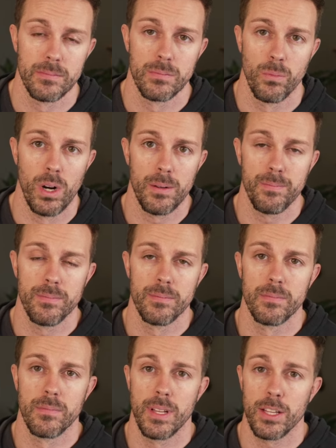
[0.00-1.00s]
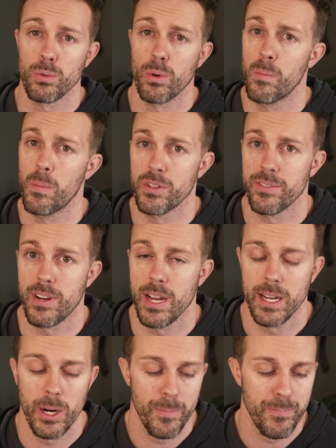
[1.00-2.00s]
Well, that's what we're about to find
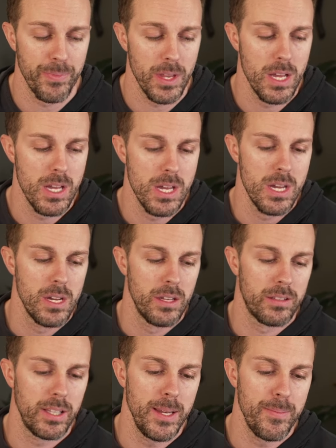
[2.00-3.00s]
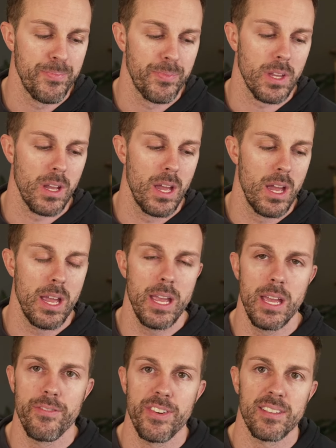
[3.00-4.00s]
out. See,
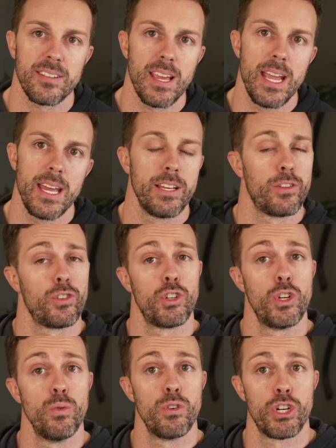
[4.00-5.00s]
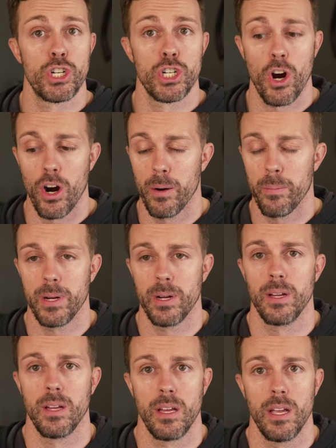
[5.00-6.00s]
if a skate is too sharp,
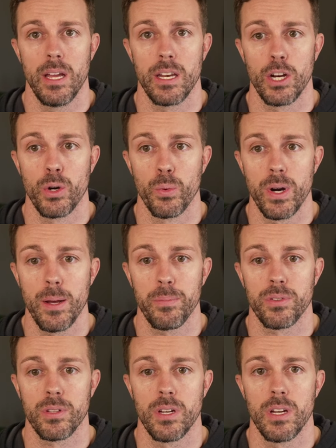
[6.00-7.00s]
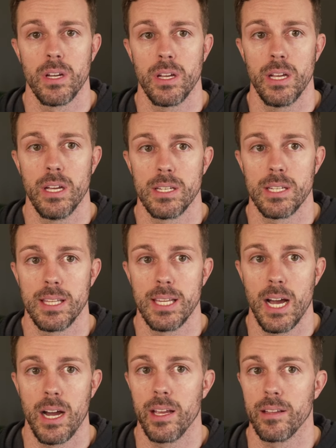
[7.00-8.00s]
it grips into the
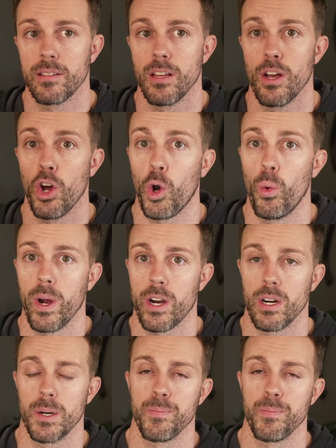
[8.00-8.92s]
ice quicker.